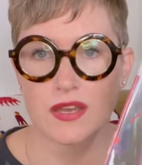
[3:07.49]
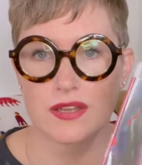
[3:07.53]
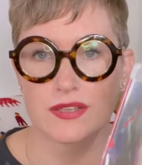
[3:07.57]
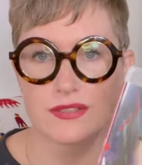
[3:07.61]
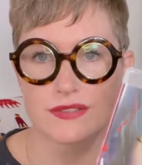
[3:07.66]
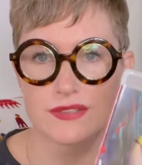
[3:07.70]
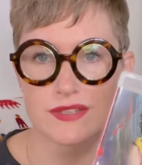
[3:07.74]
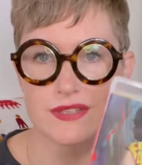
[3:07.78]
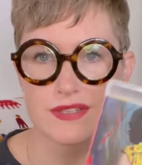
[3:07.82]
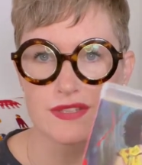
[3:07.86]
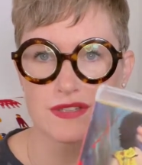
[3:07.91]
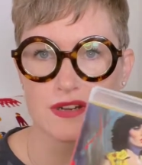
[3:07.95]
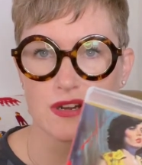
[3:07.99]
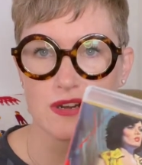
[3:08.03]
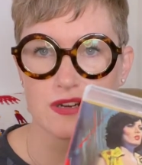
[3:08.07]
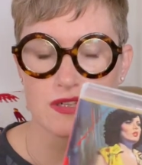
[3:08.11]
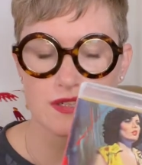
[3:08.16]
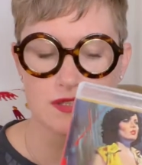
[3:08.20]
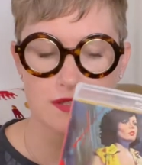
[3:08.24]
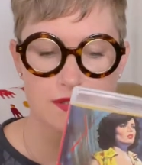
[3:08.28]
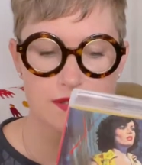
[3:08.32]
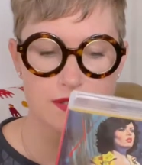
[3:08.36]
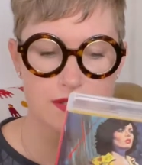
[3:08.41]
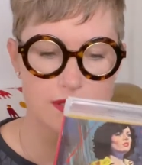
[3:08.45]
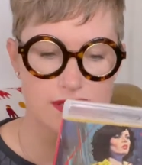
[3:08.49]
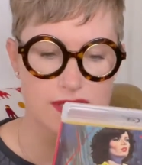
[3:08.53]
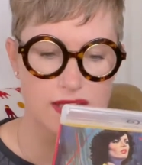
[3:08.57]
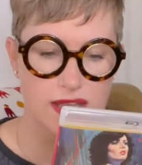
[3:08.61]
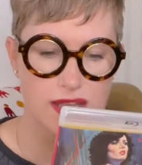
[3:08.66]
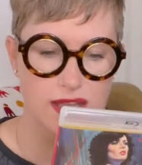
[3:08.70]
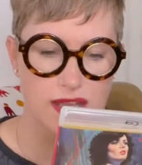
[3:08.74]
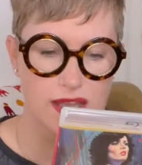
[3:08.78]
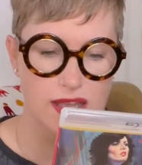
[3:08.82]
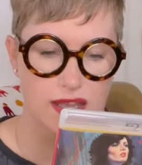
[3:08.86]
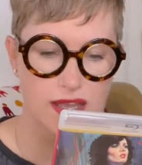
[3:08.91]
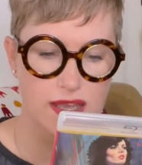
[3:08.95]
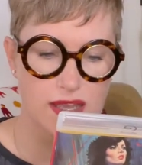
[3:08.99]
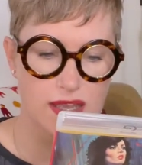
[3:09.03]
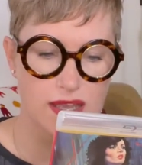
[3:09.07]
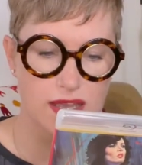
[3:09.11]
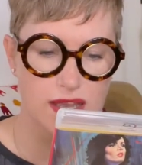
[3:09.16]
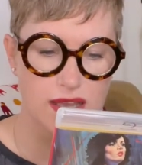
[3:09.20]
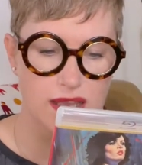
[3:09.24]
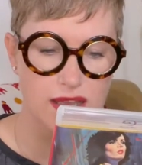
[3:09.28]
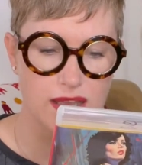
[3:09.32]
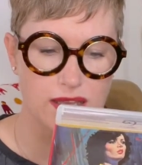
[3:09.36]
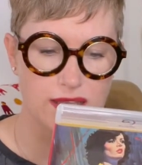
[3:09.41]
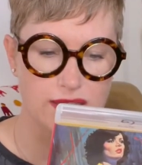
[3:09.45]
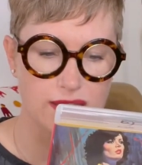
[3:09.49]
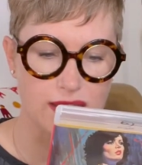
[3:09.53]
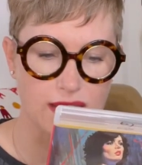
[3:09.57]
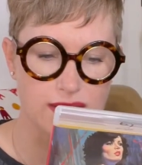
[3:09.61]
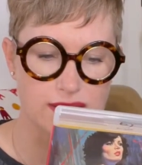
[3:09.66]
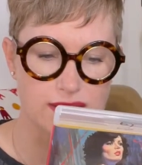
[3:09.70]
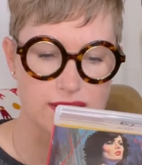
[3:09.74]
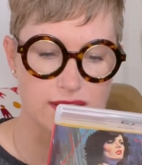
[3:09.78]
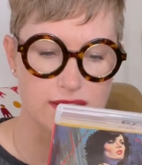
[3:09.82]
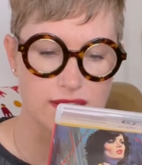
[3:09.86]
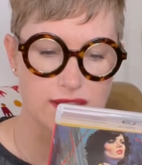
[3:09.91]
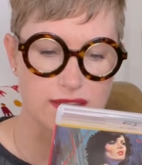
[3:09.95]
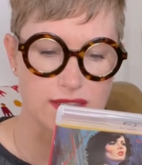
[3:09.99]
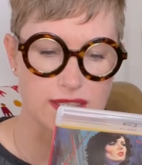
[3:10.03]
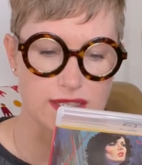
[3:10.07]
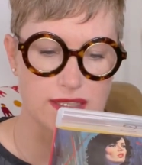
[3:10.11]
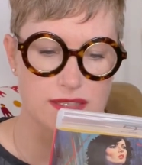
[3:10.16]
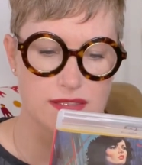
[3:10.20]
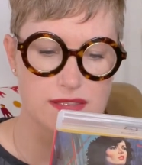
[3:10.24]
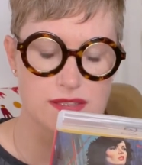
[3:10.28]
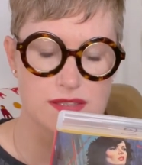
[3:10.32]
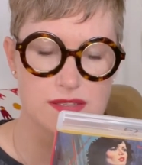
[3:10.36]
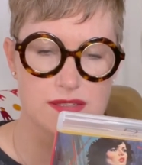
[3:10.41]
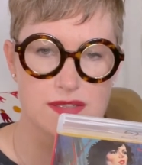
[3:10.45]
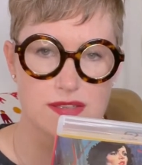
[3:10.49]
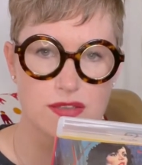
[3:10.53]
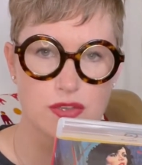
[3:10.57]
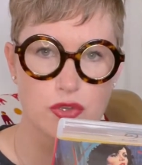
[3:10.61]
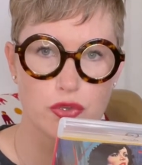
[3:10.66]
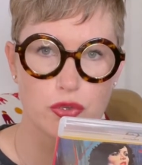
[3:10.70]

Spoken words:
It stars Agatha Lees,